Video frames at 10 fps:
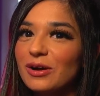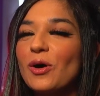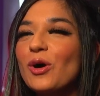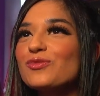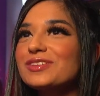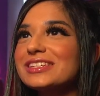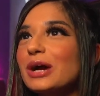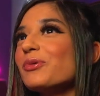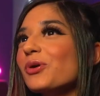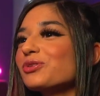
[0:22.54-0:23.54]
Obviously, I'm
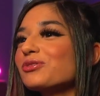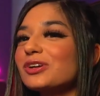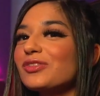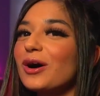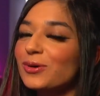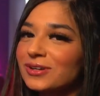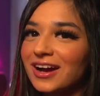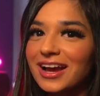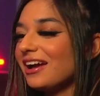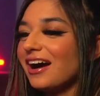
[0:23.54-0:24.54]
not gonna reveal that
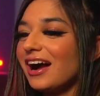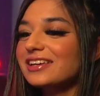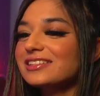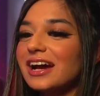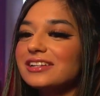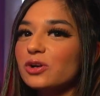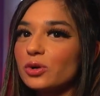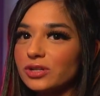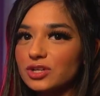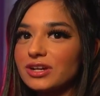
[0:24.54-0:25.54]
online. I can say as a
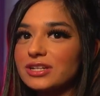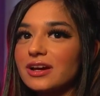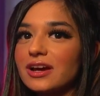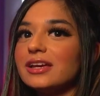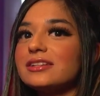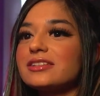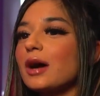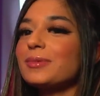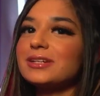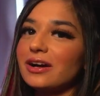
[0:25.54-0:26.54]
content creator, it's
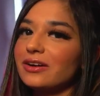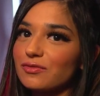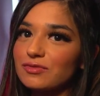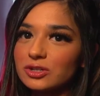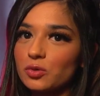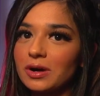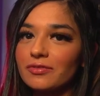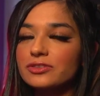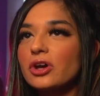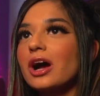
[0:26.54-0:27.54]
up and down every single
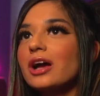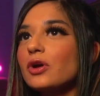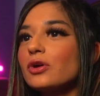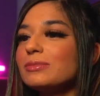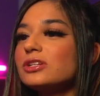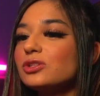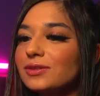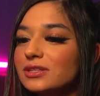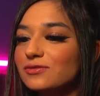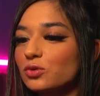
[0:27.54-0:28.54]
month. So I've only been doing
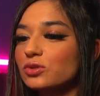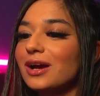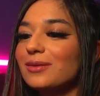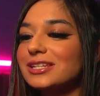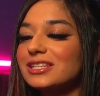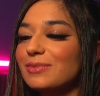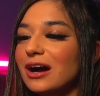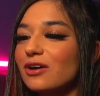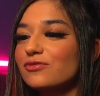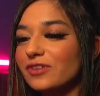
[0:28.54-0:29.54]
this full-time since
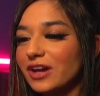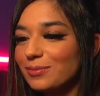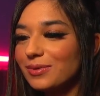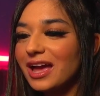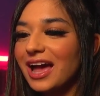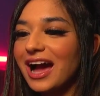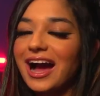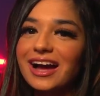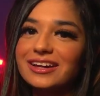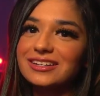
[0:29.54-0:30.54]
about Feb,
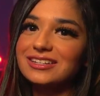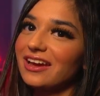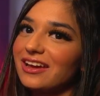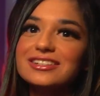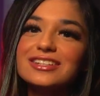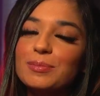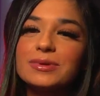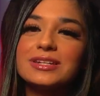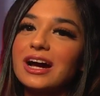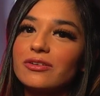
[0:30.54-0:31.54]
and yeah, it's up
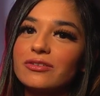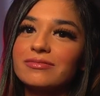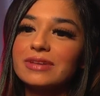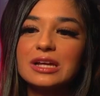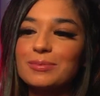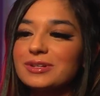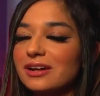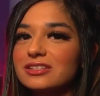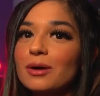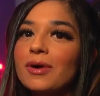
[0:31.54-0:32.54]
and down, it's up and
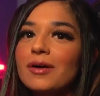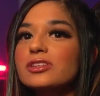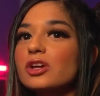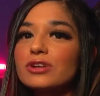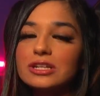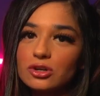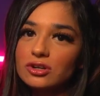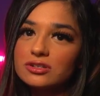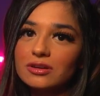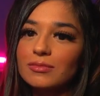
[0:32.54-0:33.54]
down. Some months are really
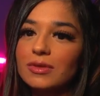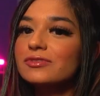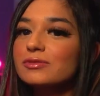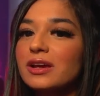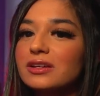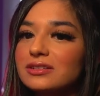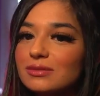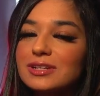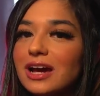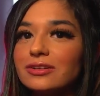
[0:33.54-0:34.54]
good, some months might
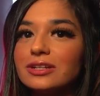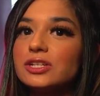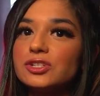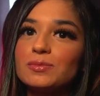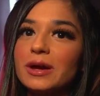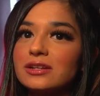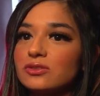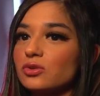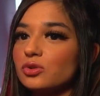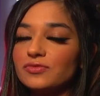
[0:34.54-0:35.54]
dip down. It literally depends
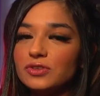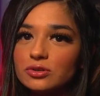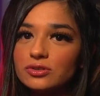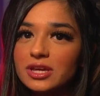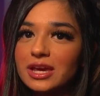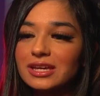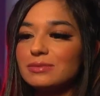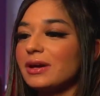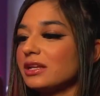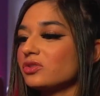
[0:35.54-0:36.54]
on your views,
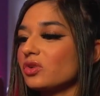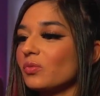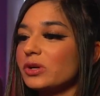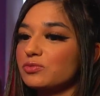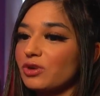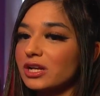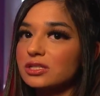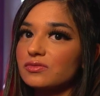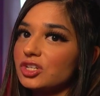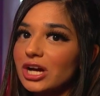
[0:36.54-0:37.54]
depends on which
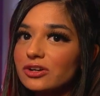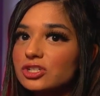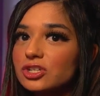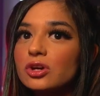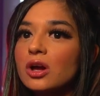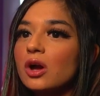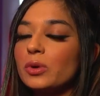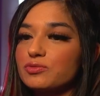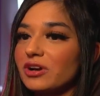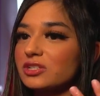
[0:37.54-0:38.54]
brands reach out to you,
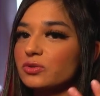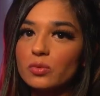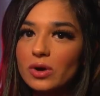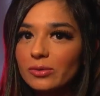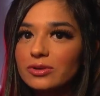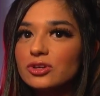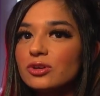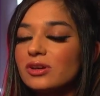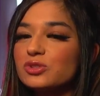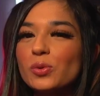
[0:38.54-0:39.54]
which brands wanna work with you.
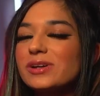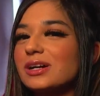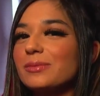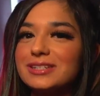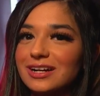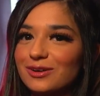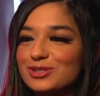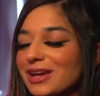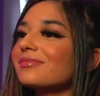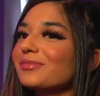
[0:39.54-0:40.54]
It's always up and down. So
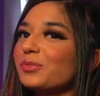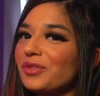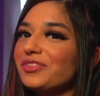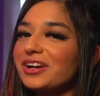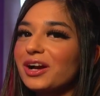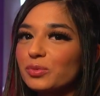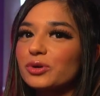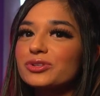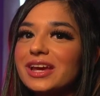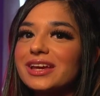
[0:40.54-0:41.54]
yeah, one thing I will
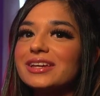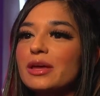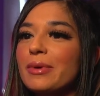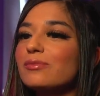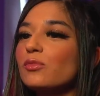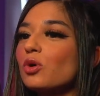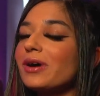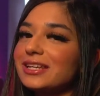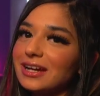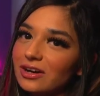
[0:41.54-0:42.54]
say is I make more
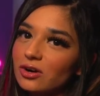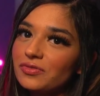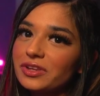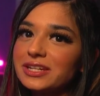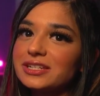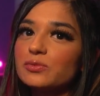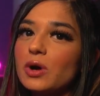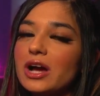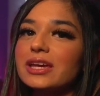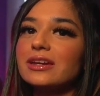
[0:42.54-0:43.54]
money now than I did
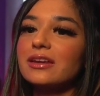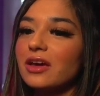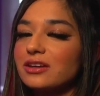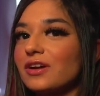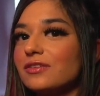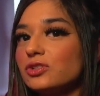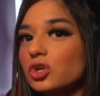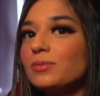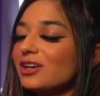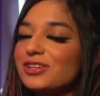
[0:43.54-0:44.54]
working a 9-to-5
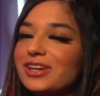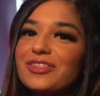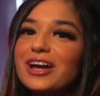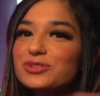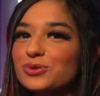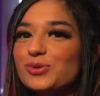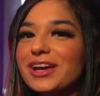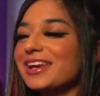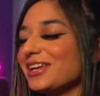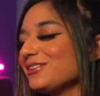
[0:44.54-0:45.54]
job. So yeah, that's all I
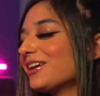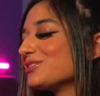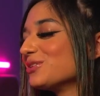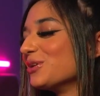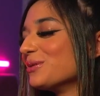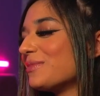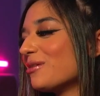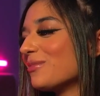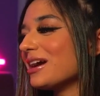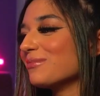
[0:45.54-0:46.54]
can let you guys know about
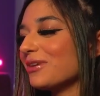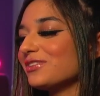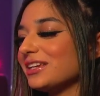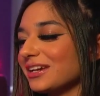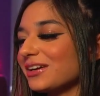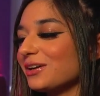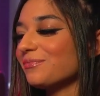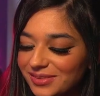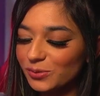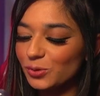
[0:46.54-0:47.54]
my monthly income.
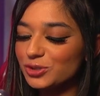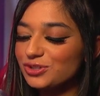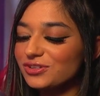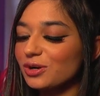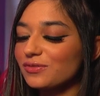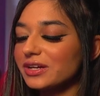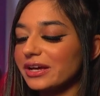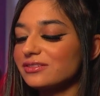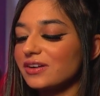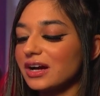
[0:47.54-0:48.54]
What do you think of a
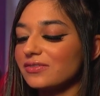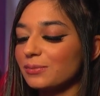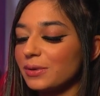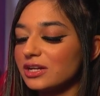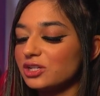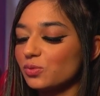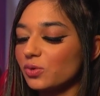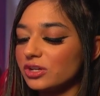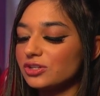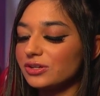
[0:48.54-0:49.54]
9-to-5 compared to what
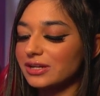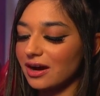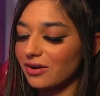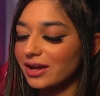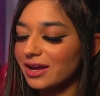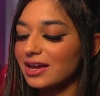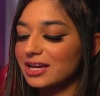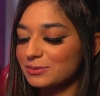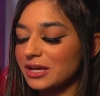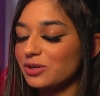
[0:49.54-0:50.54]
you're doing now?
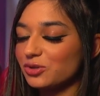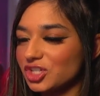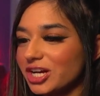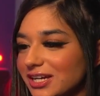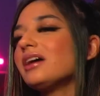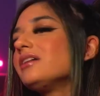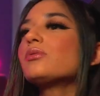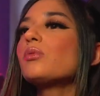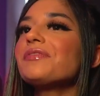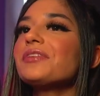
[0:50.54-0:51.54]
Explain your journey. The
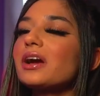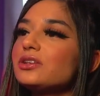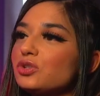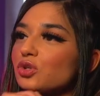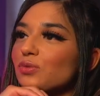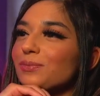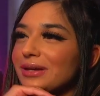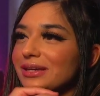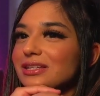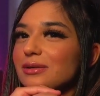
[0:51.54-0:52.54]
one thing I do
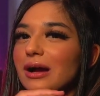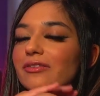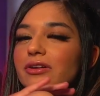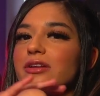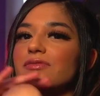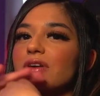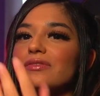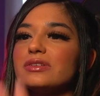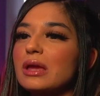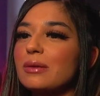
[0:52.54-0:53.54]
miss about having a 9-to-5
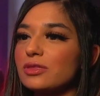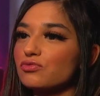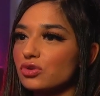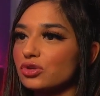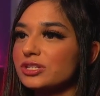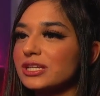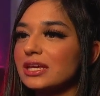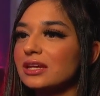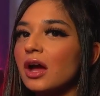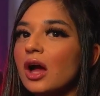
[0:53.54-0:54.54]
is maybe the
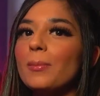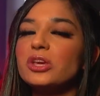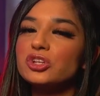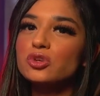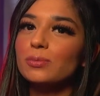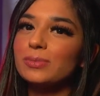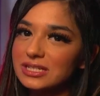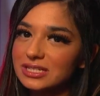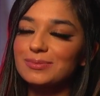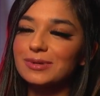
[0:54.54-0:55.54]
routine, but you just gotta be
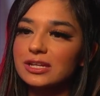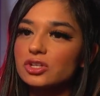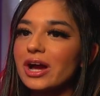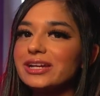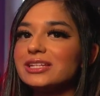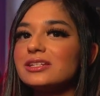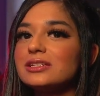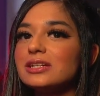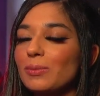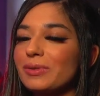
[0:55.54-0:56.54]
disciplined. So I need to
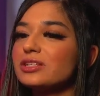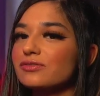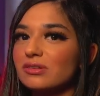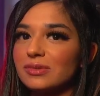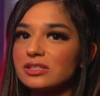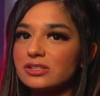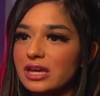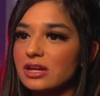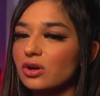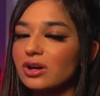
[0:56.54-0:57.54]
tell myself some days,
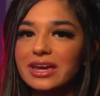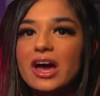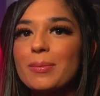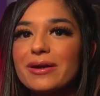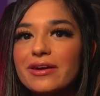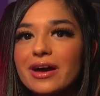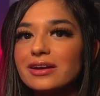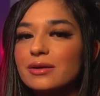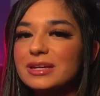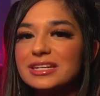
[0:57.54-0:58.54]
okay, look, get up at 9,
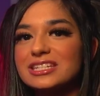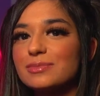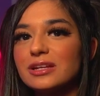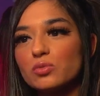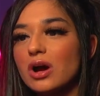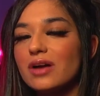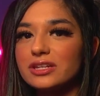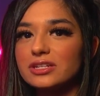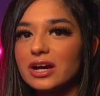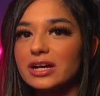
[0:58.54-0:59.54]
be disciplined, work the
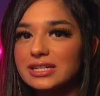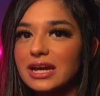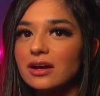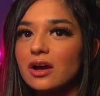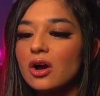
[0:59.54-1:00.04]
entire day.